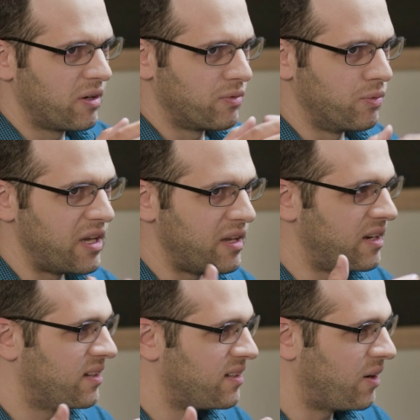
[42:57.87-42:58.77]

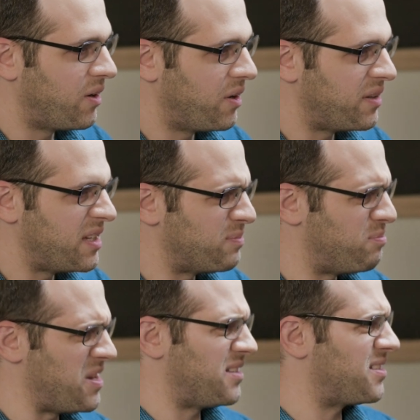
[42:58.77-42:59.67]
read all these
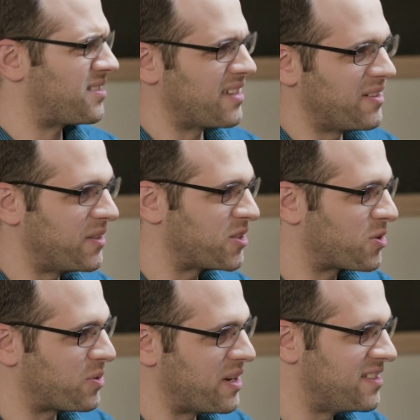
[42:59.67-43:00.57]
beasts and all this
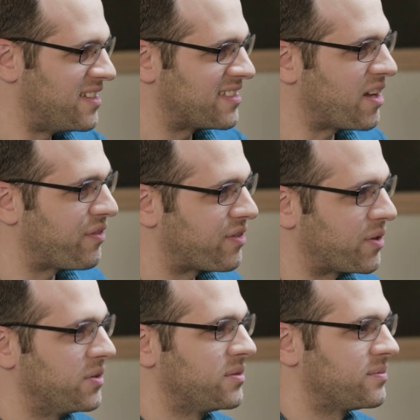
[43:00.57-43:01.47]
crazy stuff
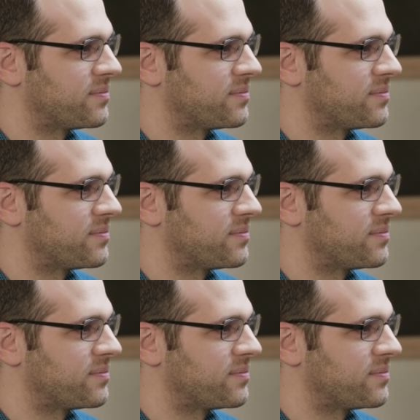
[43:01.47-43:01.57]
through.